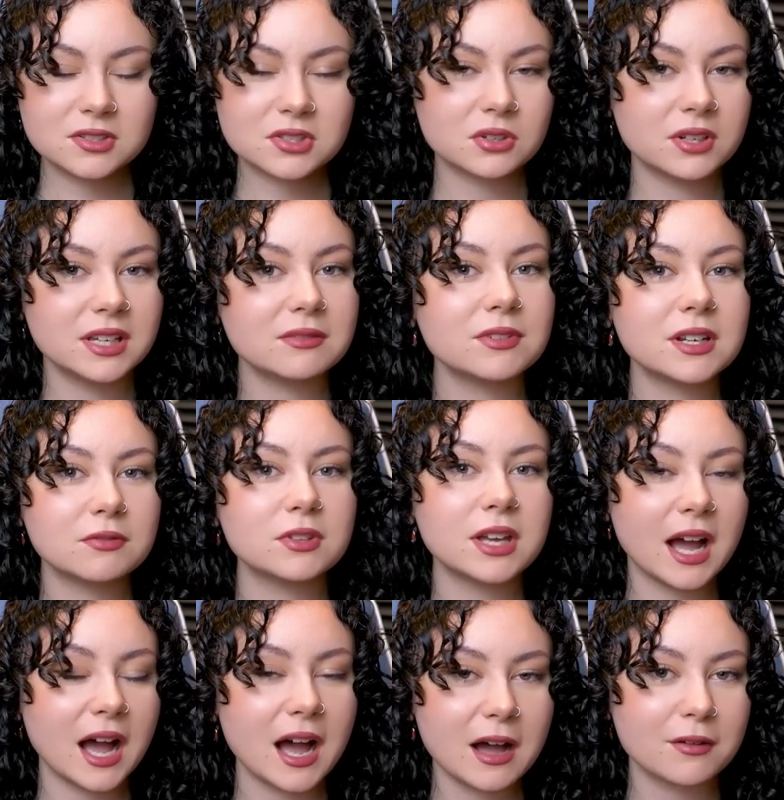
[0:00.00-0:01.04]
So even if you
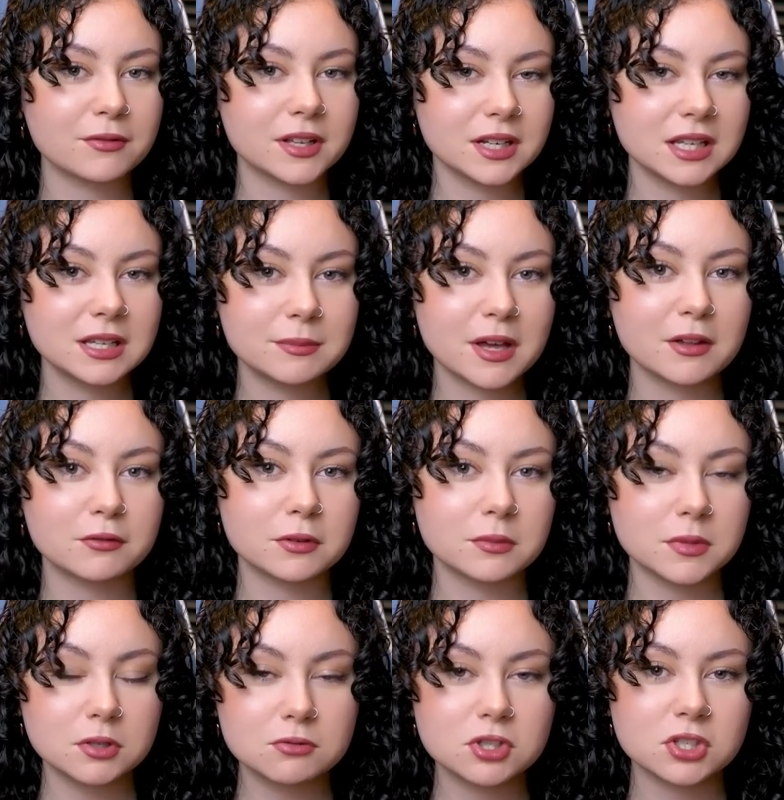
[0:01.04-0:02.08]
have an email from
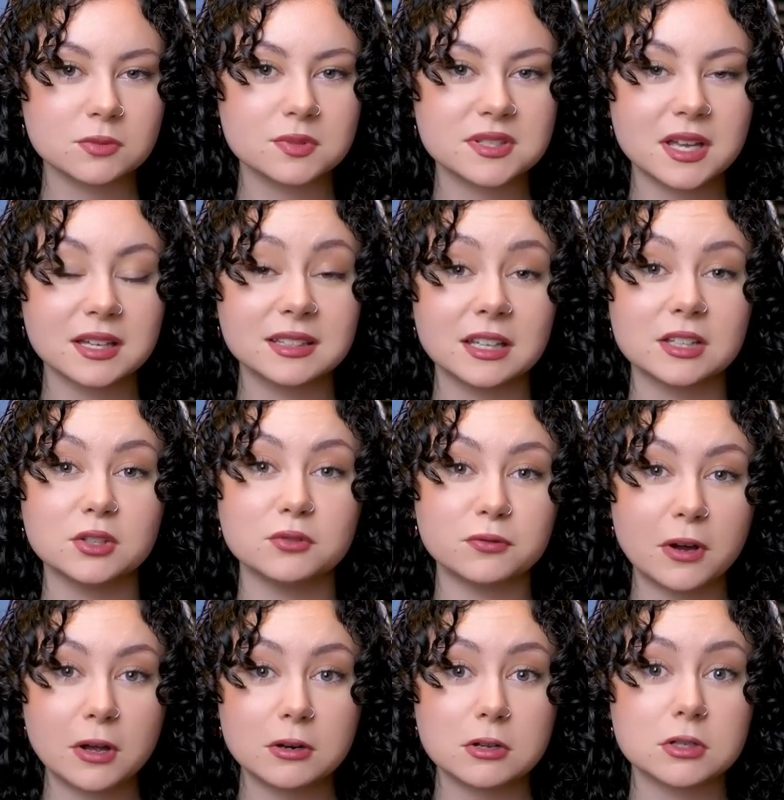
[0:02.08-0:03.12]
YouTube saying that you
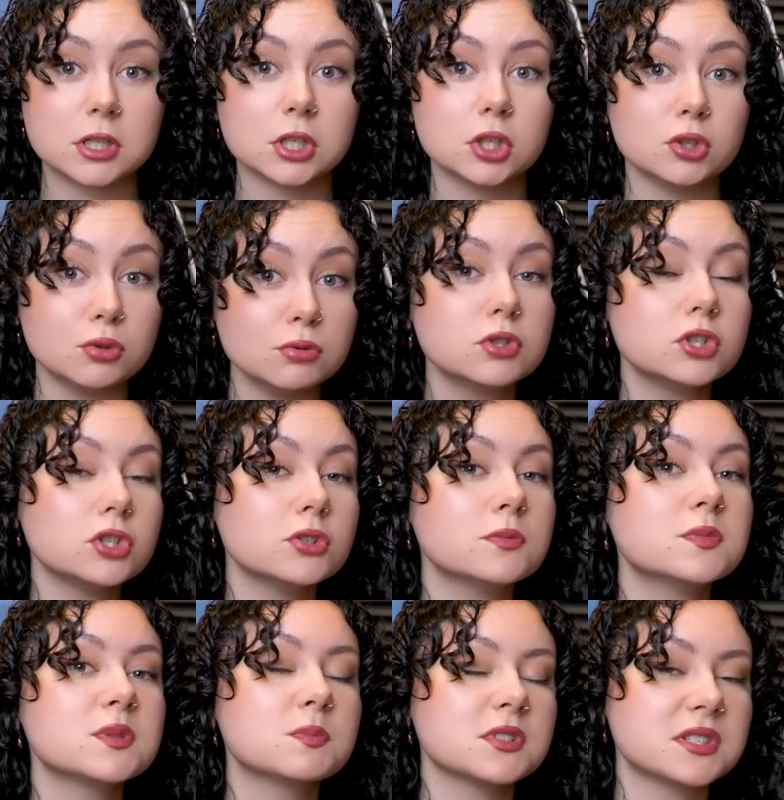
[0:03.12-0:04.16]
followed
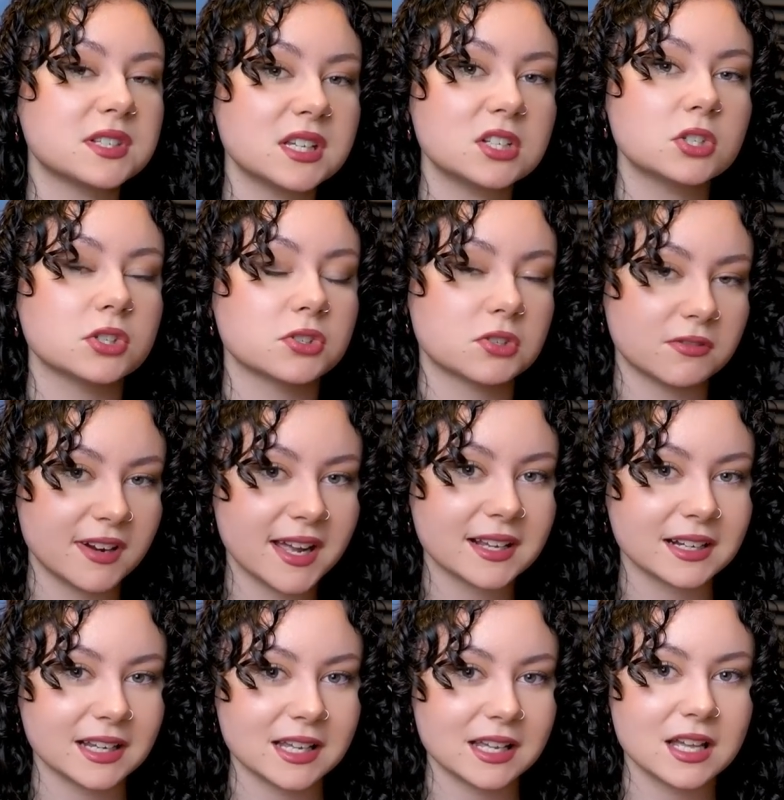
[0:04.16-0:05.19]
YouTube's procedures
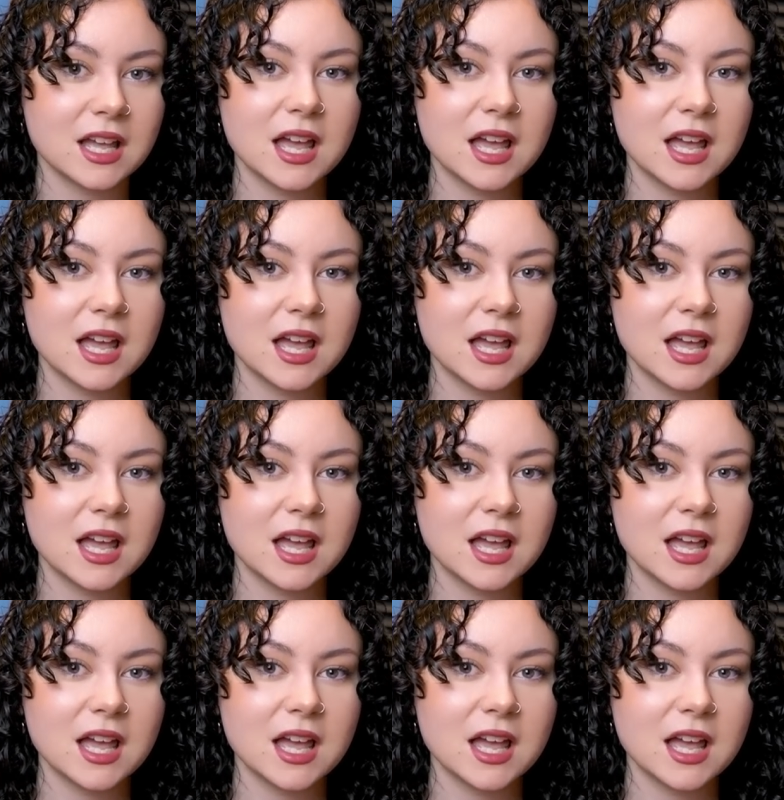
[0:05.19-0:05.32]
correctly,